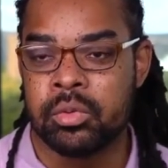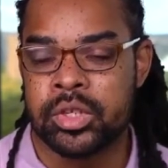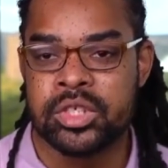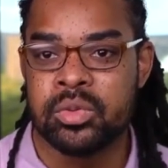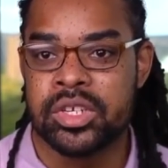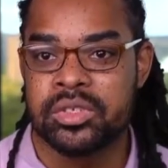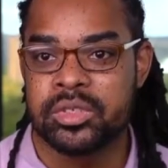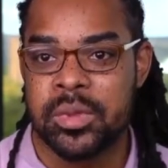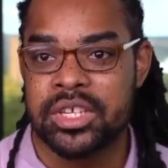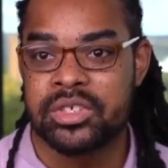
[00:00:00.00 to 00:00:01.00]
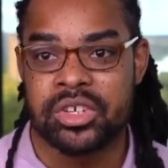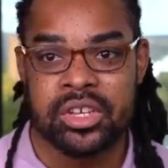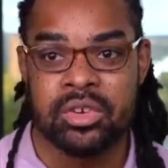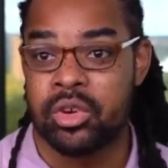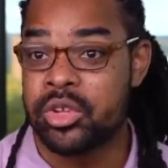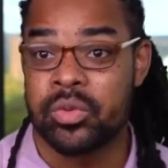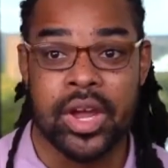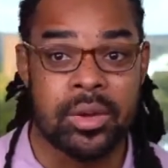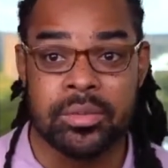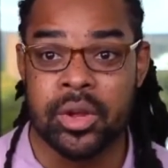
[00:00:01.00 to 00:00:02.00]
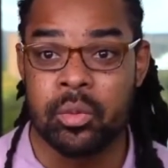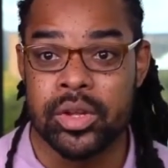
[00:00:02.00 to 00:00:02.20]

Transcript: what you want to do is make sure that you know, you're right up there